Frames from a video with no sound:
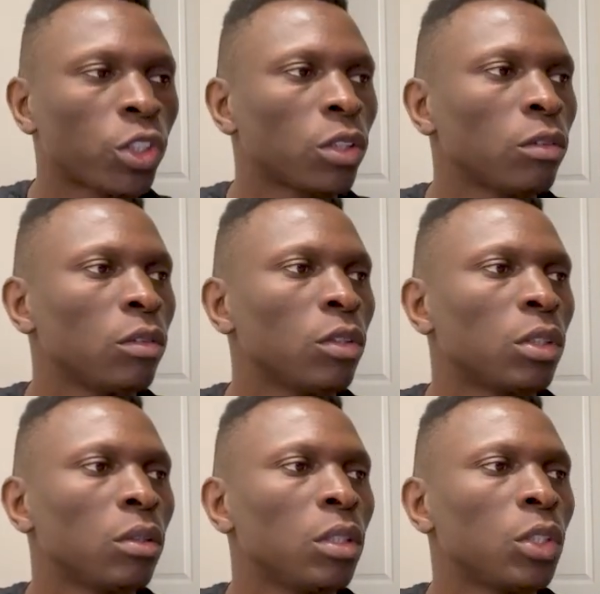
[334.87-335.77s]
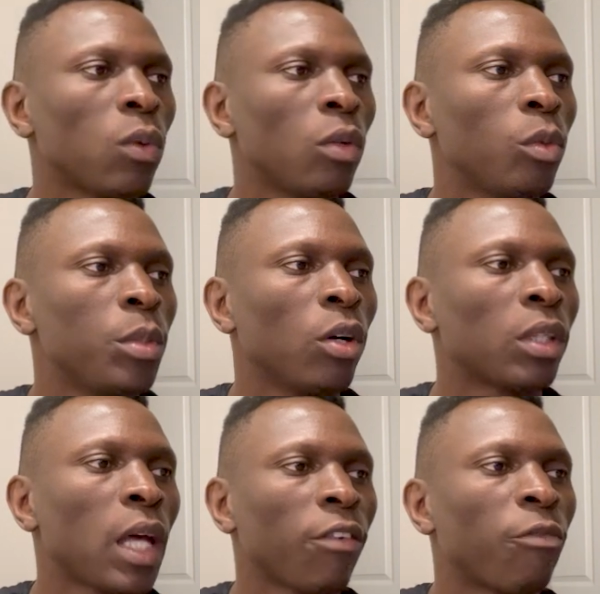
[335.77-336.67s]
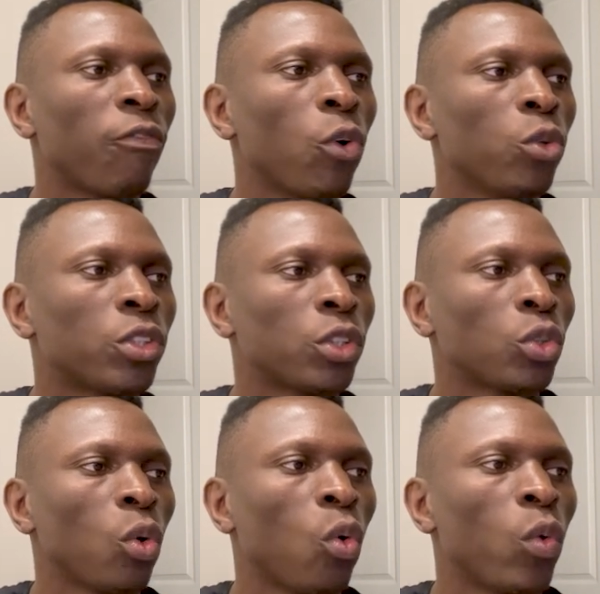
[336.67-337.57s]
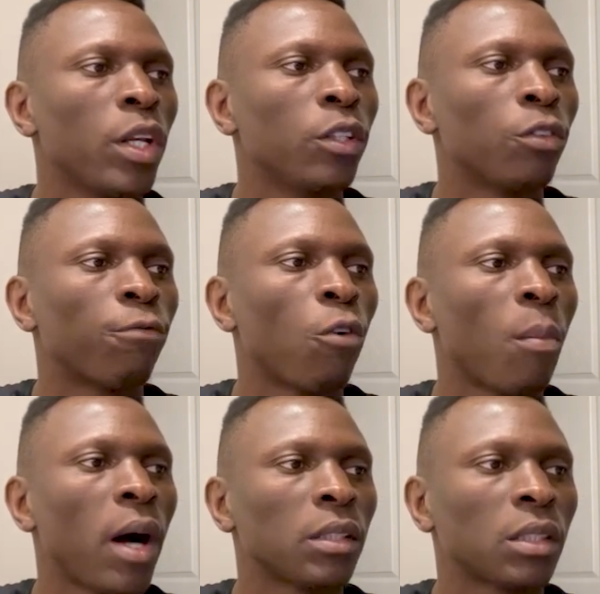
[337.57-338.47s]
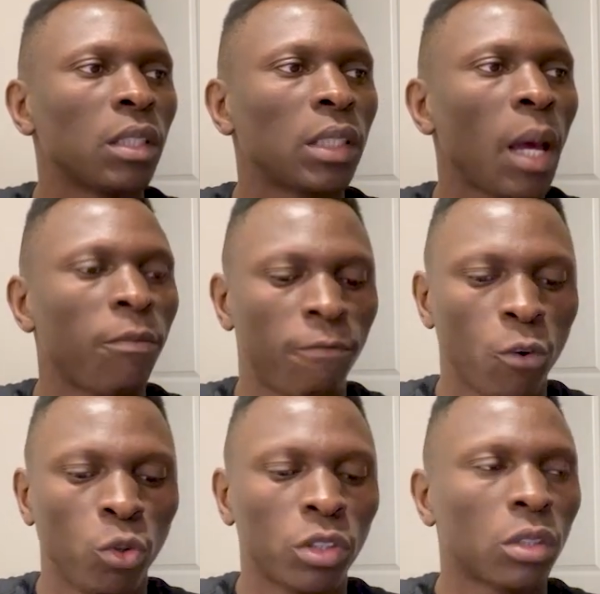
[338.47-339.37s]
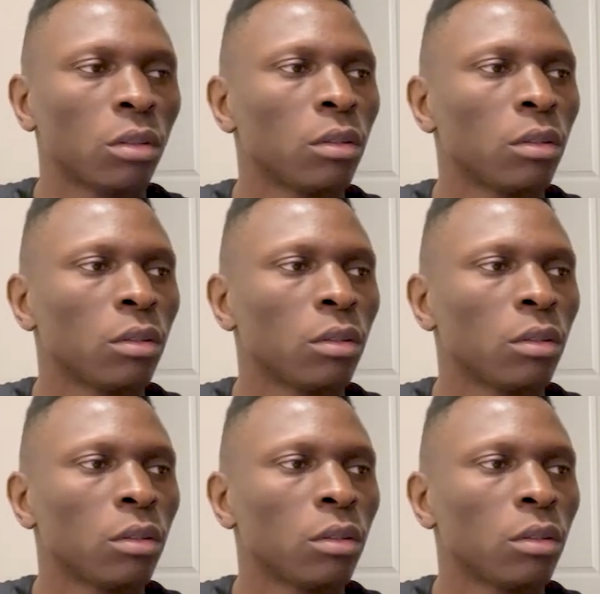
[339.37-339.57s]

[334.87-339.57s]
So this one will be of type float, so we need to format the type float